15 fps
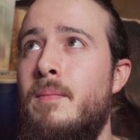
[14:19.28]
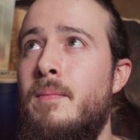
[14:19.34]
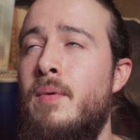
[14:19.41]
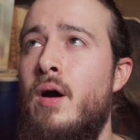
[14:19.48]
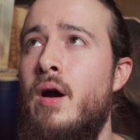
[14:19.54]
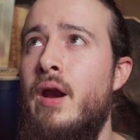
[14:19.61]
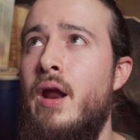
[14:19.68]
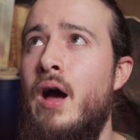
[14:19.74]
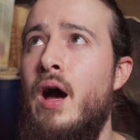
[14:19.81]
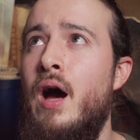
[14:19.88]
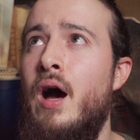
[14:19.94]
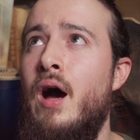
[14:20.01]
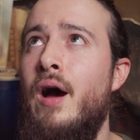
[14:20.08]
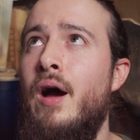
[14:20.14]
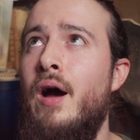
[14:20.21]
But
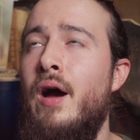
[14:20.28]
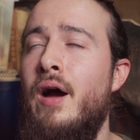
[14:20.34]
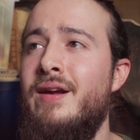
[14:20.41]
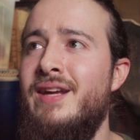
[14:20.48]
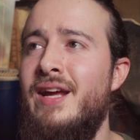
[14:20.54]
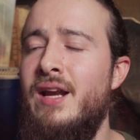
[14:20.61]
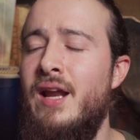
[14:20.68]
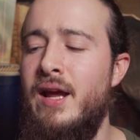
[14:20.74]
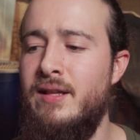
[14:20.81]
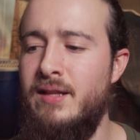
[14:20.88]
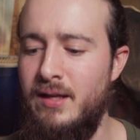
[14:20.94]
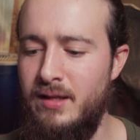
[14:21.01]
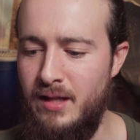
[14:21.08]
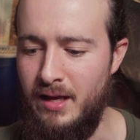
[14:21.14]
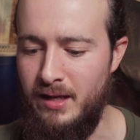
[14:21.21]
again, I
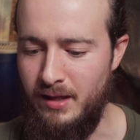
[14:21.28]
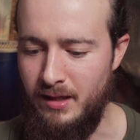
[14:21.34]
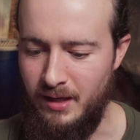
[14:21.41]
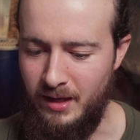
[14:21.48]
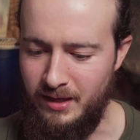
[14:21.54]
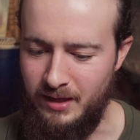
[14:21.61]
think like